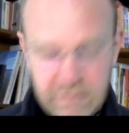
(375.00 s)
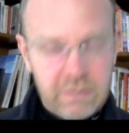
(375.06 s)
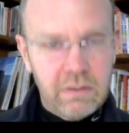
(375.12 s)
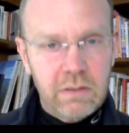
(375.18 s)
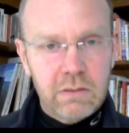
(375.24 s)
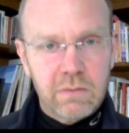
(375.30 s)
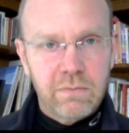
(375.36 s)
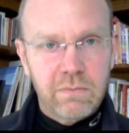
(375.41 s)

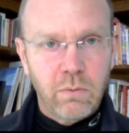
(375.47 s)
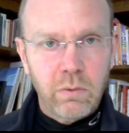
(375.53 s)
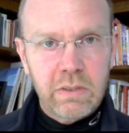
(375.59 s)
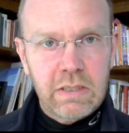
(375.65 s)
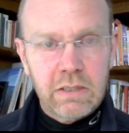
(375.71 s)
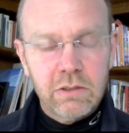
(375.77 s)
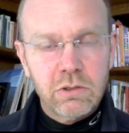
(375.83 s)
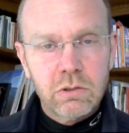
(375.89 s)
this
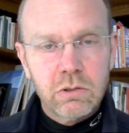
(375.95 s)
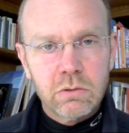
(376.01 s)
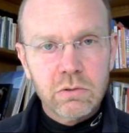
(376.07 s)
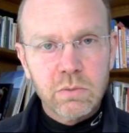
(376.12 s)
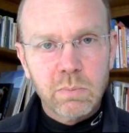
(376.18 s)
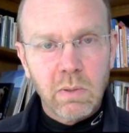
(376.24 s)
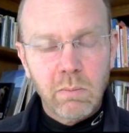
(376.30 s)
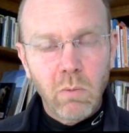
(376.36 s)
40
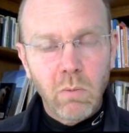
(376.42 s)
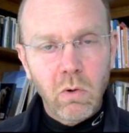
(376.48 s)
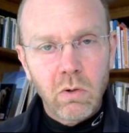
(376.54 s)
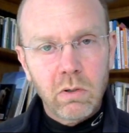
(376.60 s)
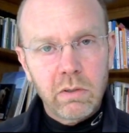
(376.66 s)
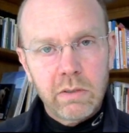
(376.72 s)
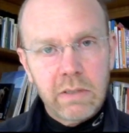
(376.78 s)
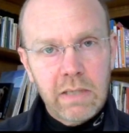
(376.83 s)
kilojoules per
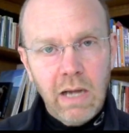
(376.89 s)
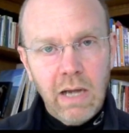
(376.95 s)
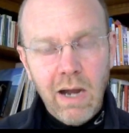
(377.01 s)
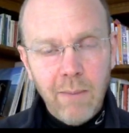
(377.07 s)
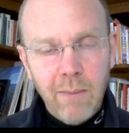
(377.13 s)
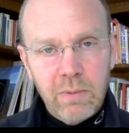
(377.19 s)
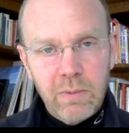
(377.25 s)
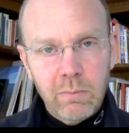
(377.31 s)
mole in the
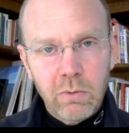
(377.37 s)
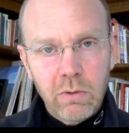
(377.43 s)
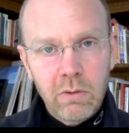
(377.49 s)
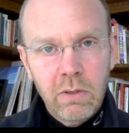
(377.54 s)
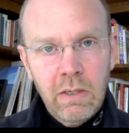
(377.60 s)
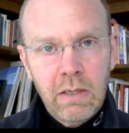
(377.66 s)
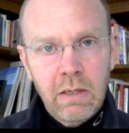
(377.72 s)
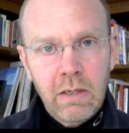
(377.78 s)

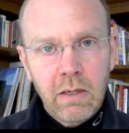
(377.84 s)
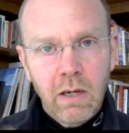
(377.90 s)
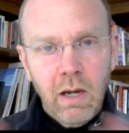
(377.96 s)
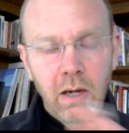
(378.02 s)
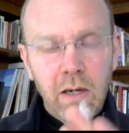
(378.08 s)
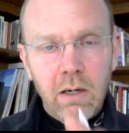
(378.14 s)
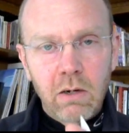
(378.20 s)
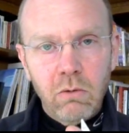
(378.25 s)
optimal
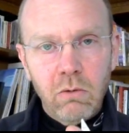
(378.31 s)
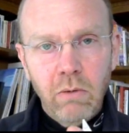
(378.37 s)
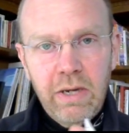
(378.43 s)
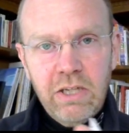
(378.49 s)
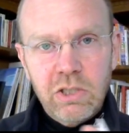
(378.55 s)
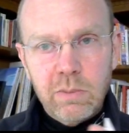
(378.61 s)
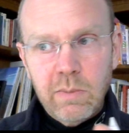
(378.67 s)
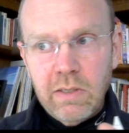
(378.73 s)

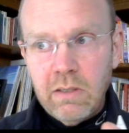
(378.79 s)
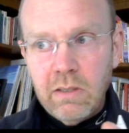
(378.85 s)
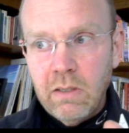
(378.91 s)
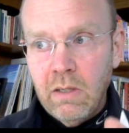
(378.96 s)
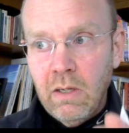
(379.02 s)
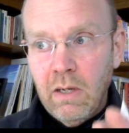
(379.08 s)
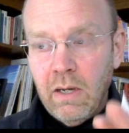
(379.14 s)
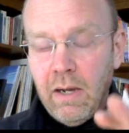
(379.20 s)
arrangement
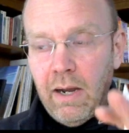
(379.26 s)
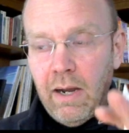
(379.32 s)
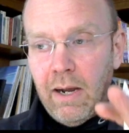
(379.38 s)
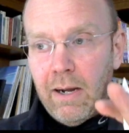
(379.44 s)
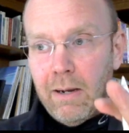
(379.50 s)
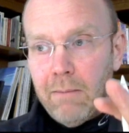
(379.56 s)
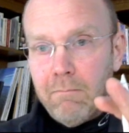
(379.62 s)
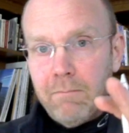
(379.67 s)

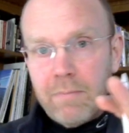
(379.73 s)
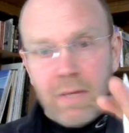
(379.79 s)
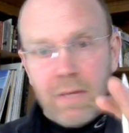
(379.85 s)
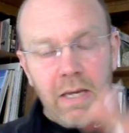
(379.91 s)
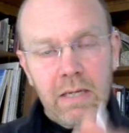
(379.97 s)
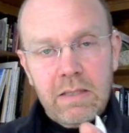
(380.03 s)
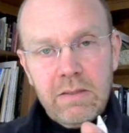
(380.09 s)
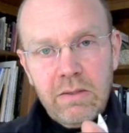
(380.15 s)

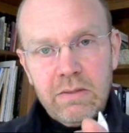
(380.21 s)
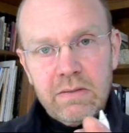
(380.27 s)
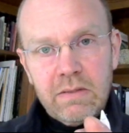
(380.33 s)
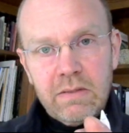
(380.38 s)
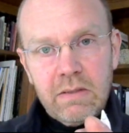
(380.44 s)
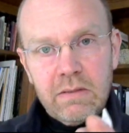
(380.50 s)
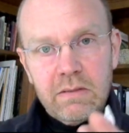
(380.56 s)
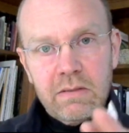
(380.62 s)
and
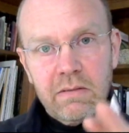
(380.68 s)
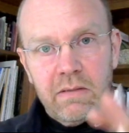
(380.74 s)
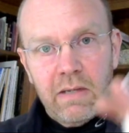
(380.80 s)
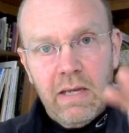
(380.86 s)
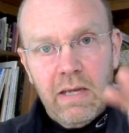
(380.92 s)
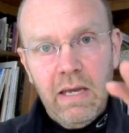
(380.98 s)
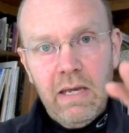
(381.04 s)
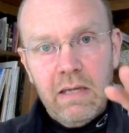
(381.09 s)
distance,
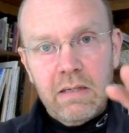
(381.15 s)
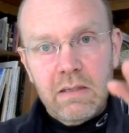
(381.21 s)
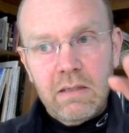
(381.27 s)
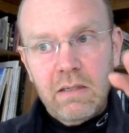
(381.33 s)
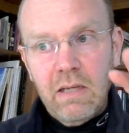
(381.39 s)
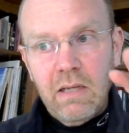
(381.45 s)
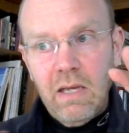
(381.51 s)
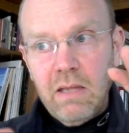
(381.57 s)

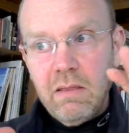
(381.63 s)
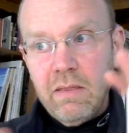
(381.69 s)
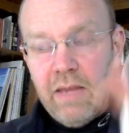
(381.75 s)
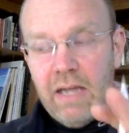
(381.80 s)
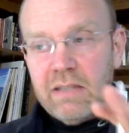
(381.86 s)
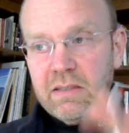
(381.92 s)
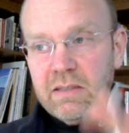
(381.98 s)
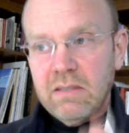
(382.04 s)
and
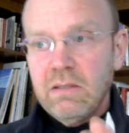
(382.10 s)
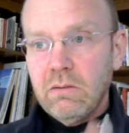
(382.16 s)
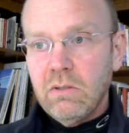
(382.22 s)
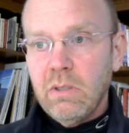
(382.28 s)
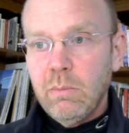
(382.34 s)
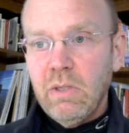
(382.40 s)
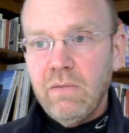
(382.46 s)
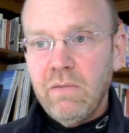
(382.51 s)
that's still
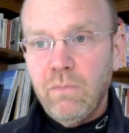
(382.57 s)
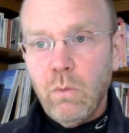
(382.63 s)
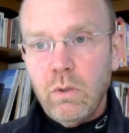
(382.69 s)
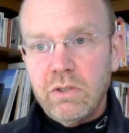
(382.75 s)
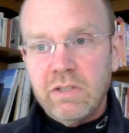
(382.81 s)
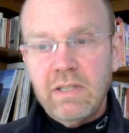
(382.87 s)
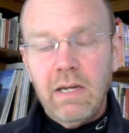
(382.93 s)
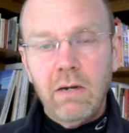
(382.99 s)
going to be a
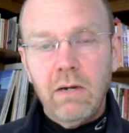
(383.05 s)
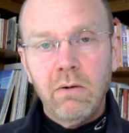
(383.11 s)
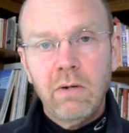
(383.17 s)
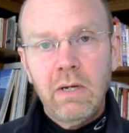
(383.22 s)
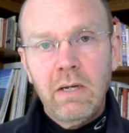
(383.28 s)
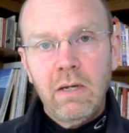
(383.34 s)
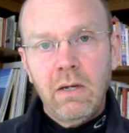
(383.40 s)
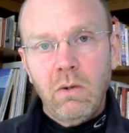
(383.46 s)
force. Now,
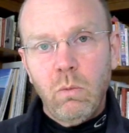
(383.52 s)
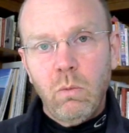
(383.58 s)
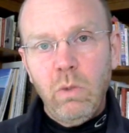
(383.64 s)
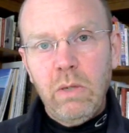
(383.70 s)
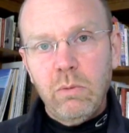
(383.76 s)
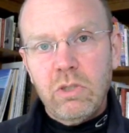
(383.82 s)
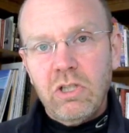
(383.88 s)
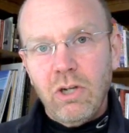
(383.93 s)

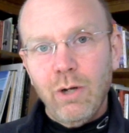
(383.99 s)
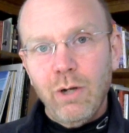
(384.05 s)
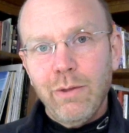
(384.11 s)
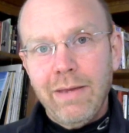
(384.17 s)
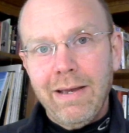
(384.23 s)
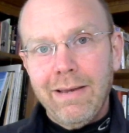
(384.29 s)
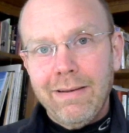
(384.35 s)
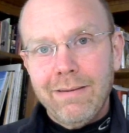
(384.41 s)
we would call
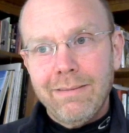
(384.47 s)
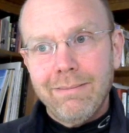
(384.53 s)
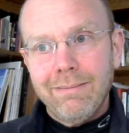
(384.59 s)
that